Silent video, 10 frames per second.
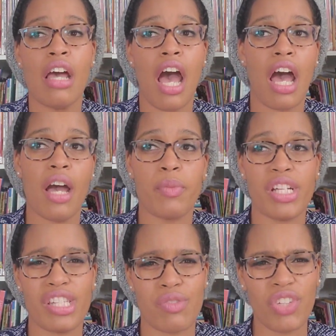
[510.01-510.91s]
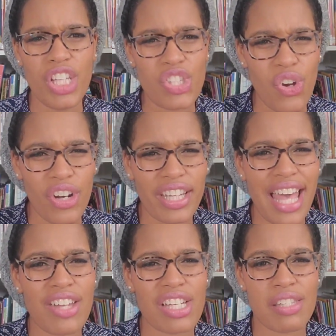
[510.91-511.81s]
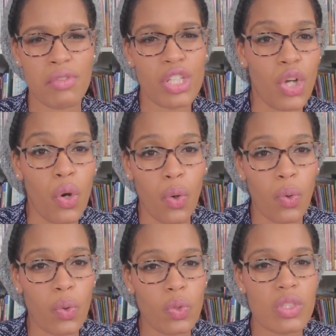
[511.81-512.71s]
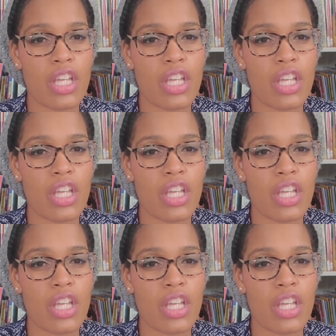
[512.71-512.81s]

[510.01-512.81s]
um, when it's really dark out and it's really cold.